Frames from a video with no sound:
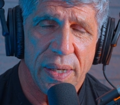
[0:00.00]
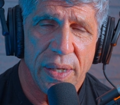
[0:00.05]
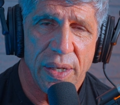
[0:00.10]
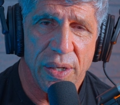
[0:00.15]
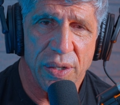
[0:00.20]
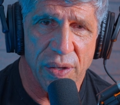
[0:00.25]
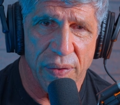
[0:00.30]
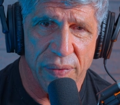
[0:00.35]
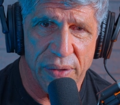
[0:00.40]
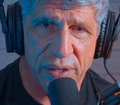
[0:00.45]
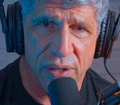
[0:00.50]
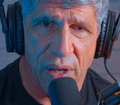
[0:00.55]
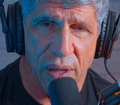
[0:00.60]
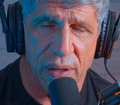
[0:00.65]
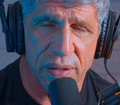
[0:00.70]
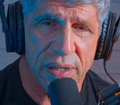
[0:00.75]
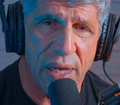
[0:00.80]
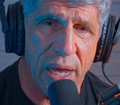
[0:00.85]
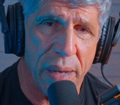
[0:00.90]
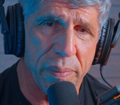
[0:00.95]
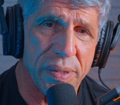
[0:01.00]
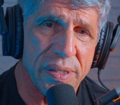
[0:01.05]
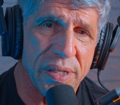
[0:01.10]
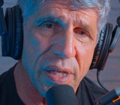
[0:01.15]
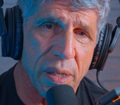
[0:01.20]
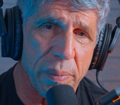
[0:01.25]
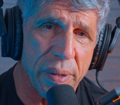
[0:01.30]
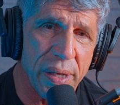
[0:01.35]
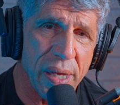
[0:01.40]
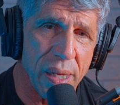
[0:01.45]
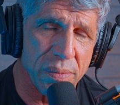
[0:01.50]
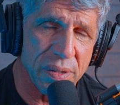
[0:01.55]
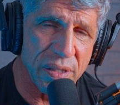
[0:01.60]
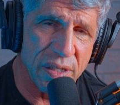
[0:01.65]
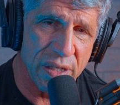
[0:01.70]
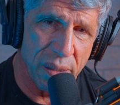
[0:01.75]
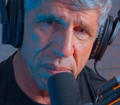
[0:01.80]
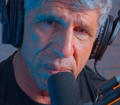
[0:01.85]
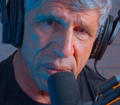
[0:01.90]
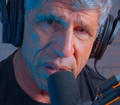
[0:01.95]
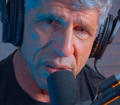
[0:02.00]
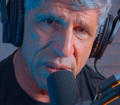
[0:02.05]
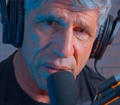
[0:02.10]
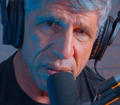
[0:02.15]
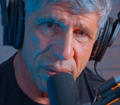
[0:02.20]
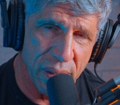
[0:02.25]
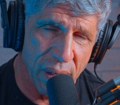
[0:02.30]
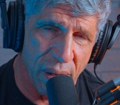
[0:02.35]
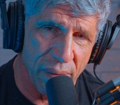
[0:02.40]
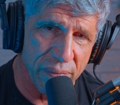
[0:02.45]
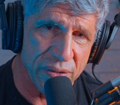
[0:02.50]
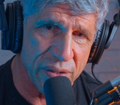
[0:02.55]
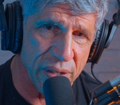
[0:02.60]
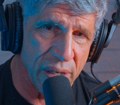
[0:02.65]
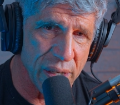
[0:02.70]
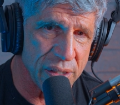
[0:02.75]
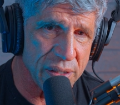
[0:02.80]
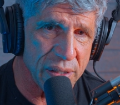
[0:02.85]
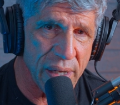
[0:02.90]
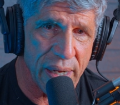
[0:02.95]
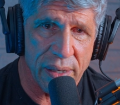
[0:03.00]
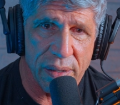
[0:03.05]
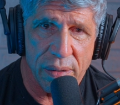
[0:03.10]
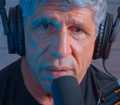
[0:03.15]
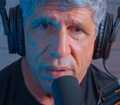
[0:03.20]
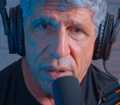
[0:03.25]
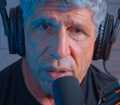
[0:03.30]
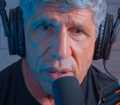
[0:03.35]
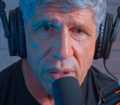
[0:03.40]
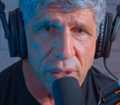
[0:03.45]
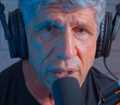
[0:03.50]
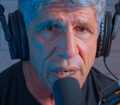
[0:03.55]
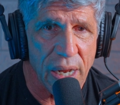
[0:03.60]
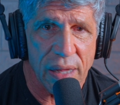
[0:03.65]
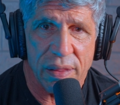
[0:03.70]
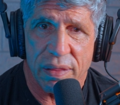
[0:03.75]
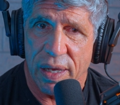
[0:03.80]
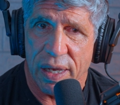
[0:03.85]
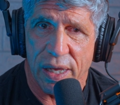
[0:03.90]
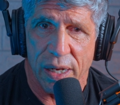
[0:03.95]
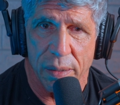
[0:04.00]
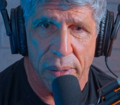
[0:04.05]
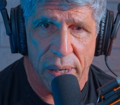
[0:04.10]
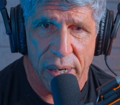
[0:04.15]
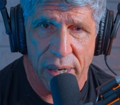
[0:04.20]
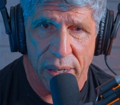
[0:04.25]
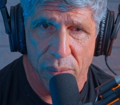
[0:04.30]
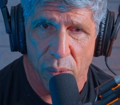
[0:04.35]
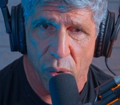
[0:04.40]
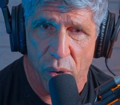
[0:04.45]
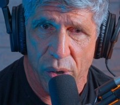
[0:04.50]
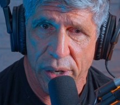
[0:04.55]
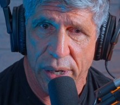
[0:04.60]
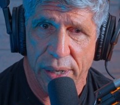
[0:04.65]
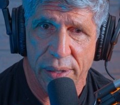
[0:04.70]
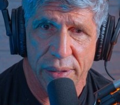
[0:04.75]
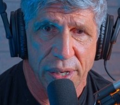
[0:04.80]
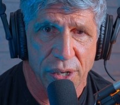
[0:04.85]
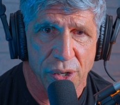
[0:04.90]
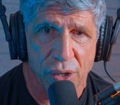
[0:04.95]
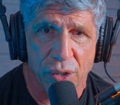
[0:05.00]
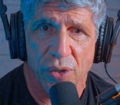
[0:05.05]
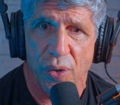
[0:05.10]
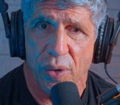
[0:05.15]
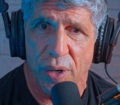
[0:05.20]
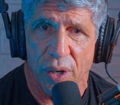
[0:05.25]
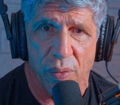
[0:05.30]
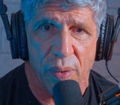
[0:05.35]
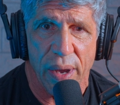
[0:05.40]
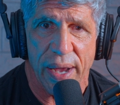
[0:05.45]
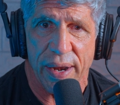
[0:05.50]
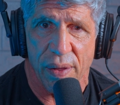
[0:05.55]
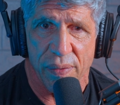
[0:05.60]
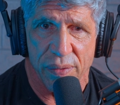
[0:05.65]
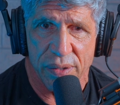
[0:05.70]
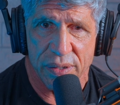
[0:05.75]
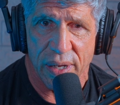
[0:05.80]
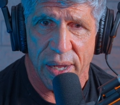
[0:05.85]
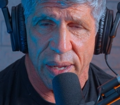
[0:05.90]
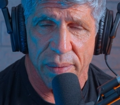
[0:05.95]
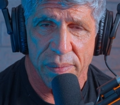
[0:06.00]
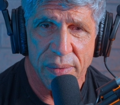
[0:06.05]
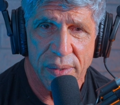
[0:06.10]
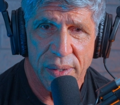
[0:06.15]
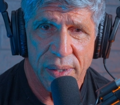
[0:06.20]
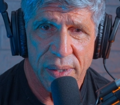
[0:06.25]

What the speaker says: You do this all the time until it becomes seamless. All of a sudden, it's like you're not thinking about it anymore, and then you're doing it right all the time.